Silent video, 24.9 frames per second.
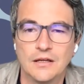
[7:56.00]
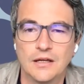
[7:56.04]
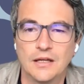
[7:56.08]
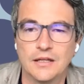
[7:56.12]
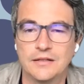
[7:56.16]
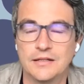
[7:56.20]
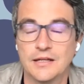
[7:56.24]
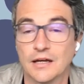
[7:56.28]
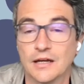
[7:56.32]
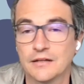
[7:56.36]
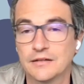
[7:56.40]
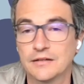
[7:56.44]

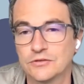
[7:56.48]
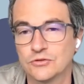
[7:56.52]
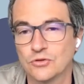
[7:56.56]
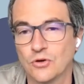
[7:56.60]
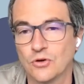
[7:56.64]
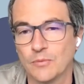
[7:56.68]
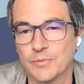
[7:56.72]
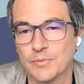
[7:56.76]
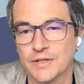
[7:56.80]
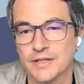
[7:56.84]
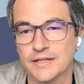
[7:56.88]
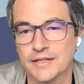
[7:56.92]
And the other
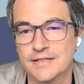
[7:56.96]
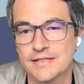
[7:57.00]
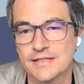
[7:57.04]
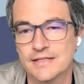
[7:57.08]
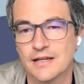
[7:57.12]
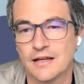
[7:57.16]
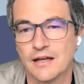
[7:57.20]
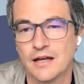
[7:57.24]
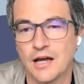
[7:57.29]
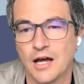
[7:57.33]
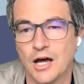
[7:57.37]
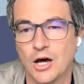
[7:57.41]
topic
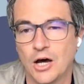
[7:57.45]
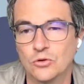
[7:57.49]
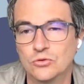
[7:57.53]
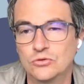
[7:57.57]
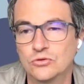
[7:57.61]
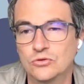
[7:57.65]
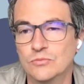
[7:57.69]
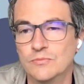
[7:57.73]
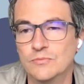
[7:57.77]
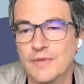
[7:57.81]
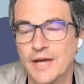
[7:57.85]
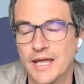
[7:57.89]
is how
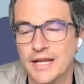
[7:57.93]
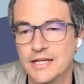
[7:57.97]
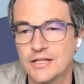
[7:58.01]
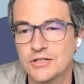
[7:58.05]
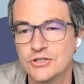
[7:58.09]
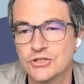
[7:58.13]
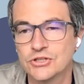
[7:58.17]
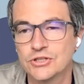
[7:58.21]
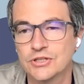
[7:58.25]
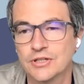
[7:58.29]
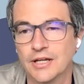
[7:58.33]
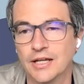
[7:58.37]
to
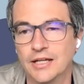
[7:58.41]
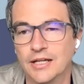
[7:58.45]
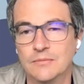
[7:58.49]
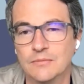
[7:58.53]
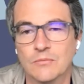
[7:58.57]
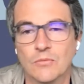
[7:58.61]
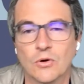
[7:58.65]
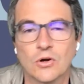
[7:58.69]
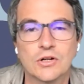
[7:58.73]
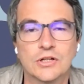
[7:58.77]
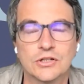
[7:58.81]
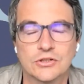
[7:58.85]
manage and
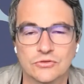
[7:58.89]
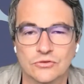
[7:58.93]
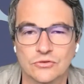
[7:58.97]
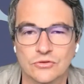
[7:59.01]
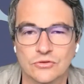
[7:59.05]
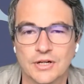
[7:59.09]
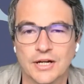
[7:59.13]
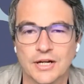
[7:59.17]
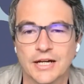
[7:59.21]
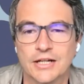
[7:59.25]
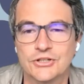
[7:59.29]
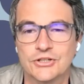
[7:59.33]

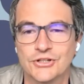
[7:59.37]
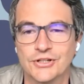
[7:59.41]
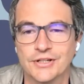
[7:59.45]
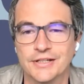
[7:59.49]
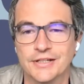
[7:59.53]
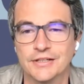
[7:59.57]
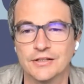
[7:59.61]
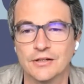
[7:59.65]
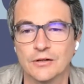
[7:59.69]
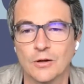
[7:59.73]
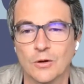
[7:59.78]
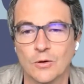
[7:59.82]
monitor
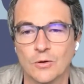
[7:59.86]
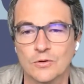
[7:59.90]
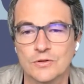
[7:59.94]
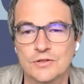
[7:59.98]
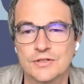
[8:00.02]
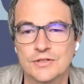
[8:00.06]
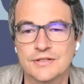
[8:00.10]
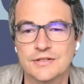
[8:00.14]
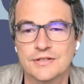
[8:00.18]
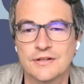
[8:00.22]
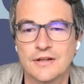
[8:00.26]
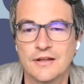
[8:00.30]
actually the
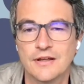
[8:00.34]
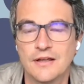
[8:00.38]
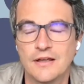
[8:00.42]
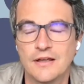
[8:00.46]
logs.